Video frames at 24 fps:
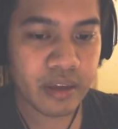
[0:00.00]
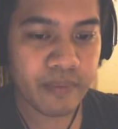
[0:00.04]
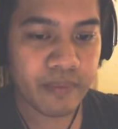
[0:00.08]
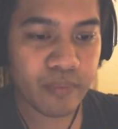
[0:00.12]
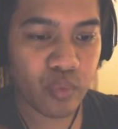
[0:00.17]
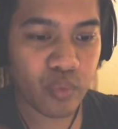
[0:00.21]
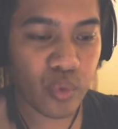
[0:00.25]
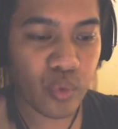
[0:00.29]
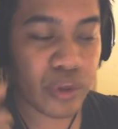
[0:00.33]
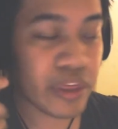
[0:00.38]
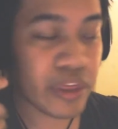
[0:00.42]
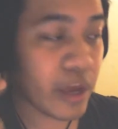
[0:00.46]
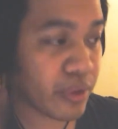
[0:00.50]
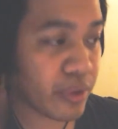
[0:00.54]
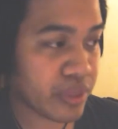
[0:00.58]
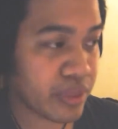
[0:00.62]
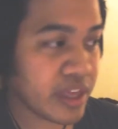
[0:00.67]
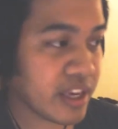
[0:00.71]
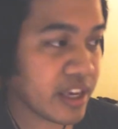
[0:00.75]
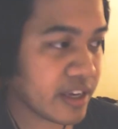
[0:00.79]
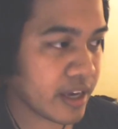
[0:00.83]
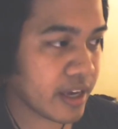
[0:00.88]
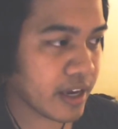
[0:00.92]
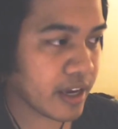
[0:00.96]
without
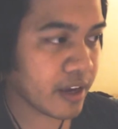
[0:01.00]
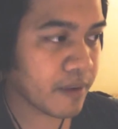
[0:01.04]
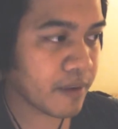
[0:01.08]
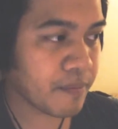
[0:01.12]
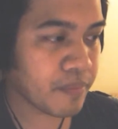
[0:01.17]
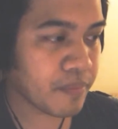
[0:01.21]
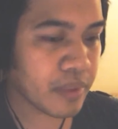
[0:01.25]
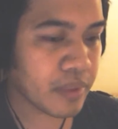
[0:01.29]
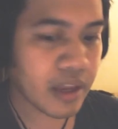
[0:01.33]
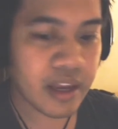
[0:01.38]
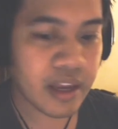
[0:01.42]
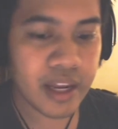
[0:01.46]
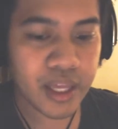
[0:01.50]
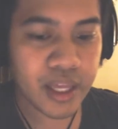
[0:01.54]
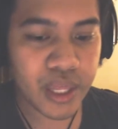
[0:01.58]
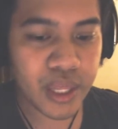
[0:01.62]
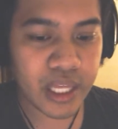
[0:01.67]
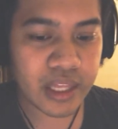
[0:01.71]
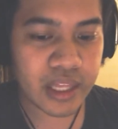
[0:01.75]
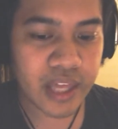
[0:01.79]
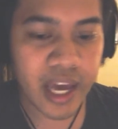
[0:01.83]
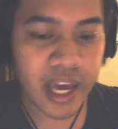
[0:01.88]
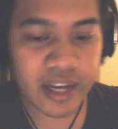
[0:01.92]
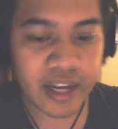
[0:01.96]
thinking. And I
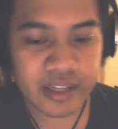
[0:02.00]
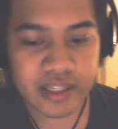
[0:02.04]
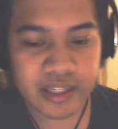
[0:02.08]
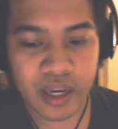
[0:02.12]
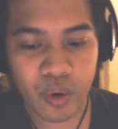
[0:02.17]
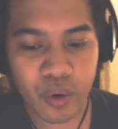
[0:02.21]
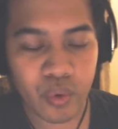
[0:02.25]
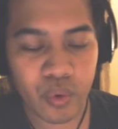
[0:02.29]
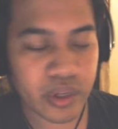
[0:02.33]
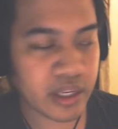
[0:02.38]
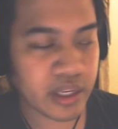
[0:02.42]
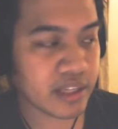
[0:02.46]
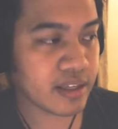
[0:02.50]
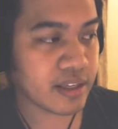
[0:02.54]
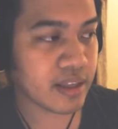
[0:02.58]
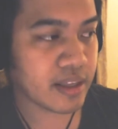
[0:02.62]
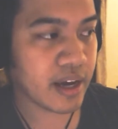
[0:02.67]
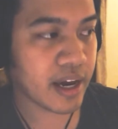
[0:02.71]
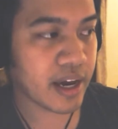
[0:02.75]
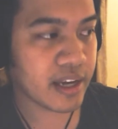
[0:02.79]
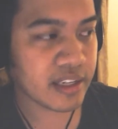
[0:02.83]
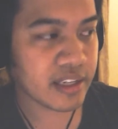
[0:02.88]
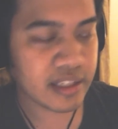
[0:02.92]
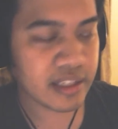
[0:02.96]
think that is how one gets to the
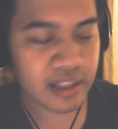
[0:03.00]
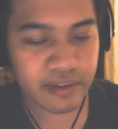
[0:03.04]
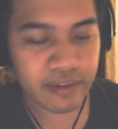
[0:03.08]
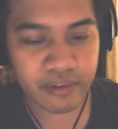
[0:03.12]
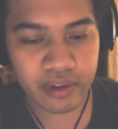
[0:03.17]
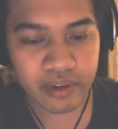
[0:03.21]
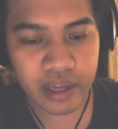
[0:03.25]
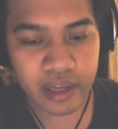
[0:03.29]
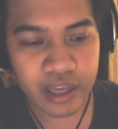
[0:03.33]
highest level.